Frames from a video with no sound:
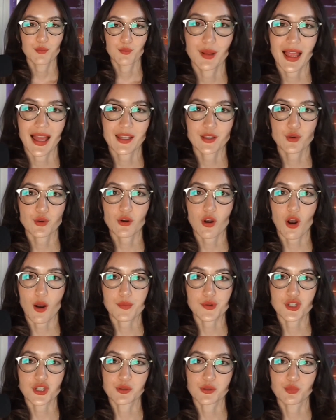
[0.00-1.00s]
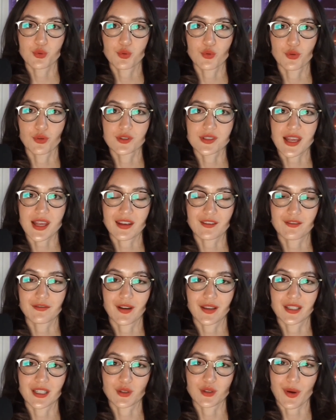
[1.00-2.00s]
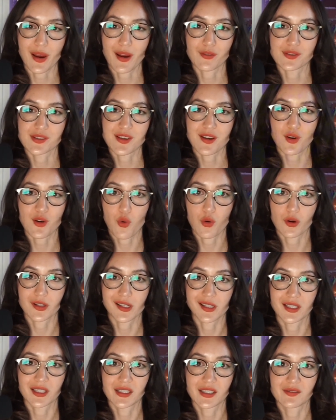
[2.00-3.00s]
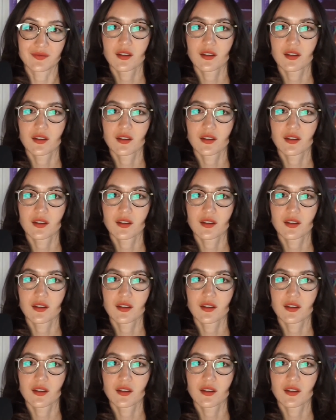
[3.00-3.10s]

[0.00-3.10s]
Plan your option pools and funding rounds accordingly.